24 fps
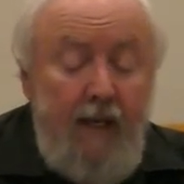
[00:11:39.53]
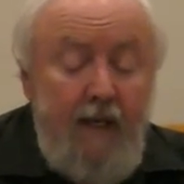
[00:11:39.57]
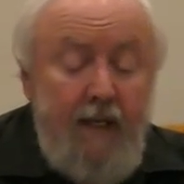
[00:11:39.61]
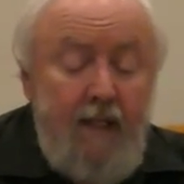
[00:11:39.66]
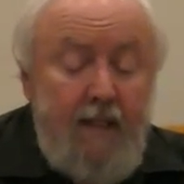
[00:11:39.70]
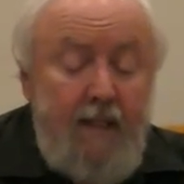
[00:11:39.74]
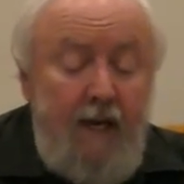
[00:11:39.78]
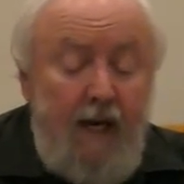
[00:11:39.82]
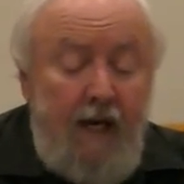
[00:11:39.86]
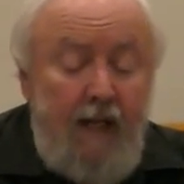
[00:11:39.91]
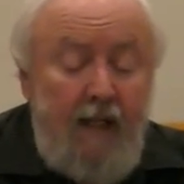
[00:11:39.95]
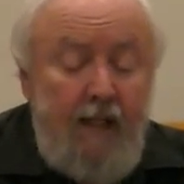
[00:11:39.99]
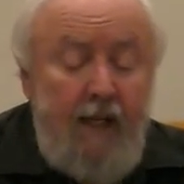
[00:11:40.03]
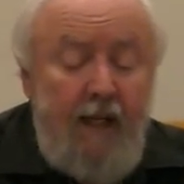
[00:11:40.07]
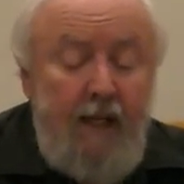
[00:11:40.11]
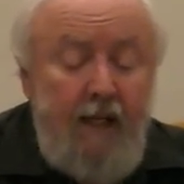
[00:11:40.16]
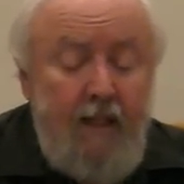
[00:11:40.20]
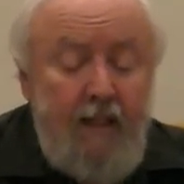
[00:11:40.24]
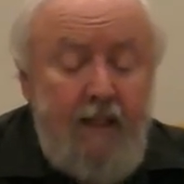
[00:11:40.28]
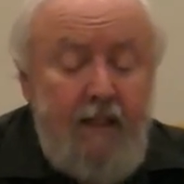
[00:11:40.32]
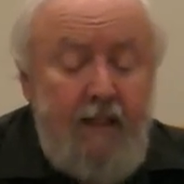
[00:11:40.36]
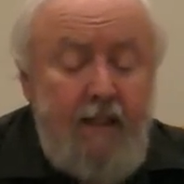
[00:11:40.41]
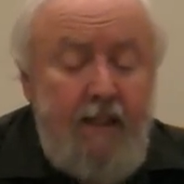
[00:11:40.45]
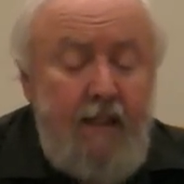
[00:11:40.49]
Secondly,
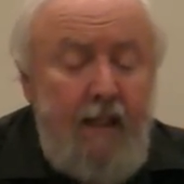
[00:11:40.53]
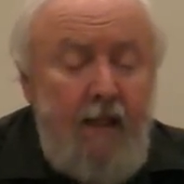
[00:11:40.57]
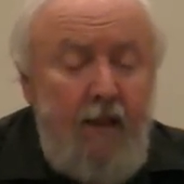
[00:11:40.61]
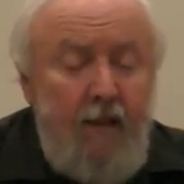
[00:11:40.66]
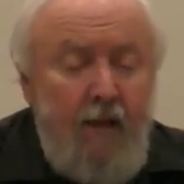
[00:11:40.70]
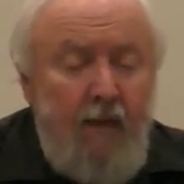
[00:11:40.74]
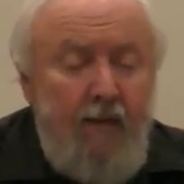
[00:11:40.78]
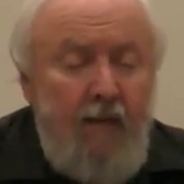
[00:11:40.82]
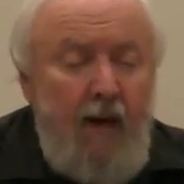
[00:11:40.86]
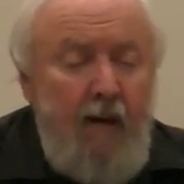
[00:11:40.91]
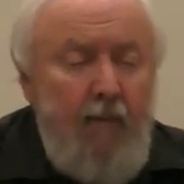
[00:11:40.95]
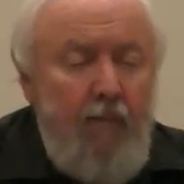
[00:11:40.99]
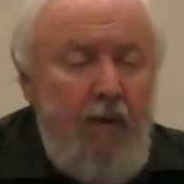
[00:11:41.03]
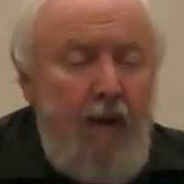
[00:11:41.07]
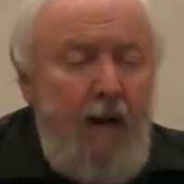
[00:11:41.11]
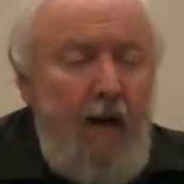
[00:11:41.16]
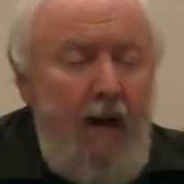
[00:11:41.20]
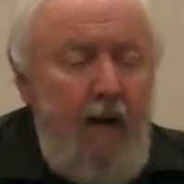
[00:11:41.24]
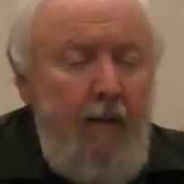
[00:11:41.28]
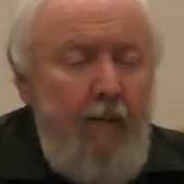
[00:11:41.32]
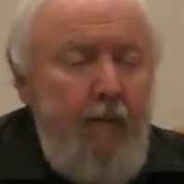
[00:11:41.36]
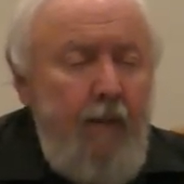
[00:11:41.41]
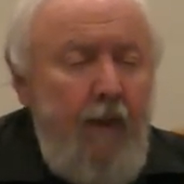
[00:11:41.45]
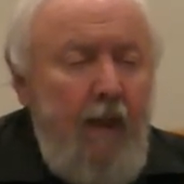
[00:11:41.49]
the seed of
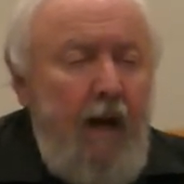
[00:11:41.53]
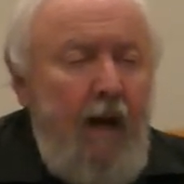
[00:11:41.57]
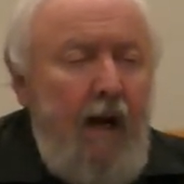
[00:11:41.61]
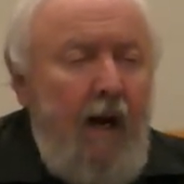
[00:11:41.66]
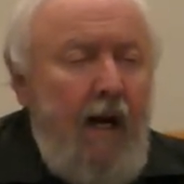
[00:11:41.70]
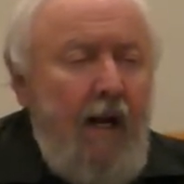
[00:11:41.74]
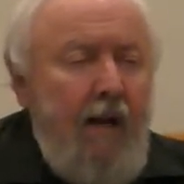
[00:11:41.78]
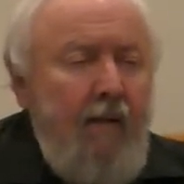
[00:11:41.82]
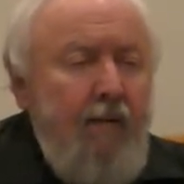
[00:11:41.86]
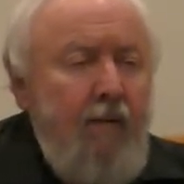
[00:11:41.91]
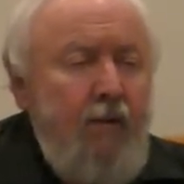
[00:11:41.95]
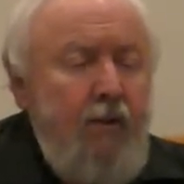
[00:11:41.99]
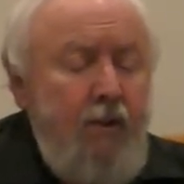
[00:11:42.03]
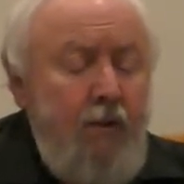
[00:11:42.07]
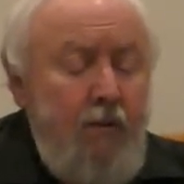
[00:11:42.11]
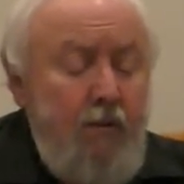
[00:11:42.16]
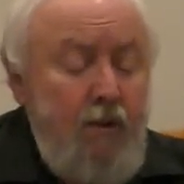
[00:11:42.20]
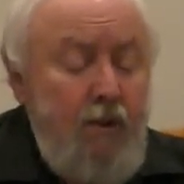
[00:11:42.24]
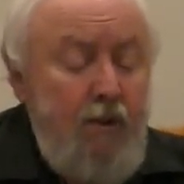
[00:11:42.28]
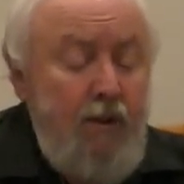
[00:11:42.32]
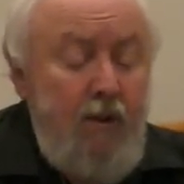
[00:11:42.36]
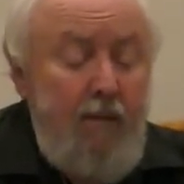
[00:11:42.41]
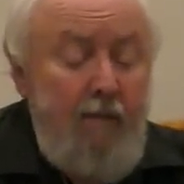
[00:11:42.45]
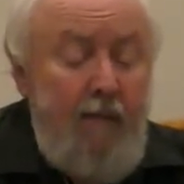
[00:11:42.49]
Abraham, out of
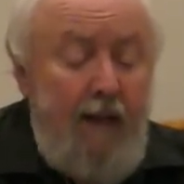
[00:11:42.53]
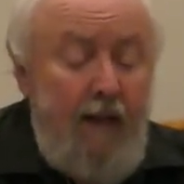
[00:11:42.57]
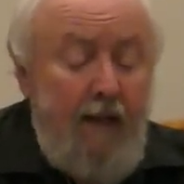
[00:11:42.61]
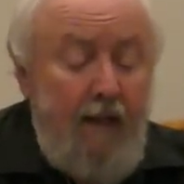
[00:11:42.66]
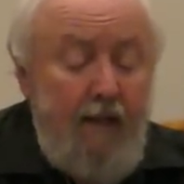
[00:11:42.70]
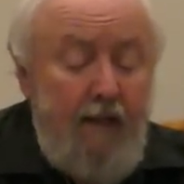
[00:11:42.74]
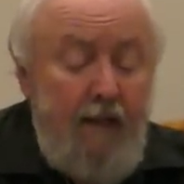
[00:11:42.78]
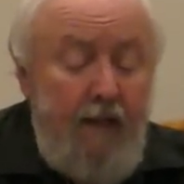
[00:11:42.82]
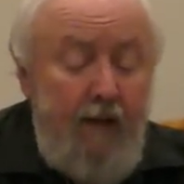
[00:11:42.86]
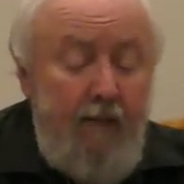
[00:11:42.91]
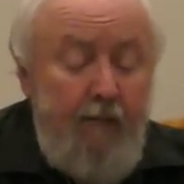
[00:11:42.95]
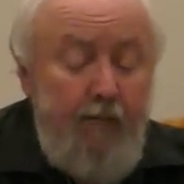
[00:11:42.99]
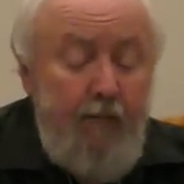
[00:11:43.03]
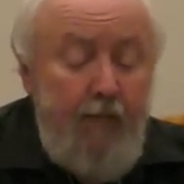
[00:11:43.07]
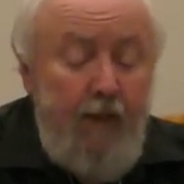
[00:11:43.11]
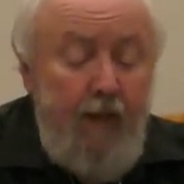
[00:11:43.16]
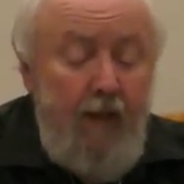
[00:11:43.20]
Jewish humanity.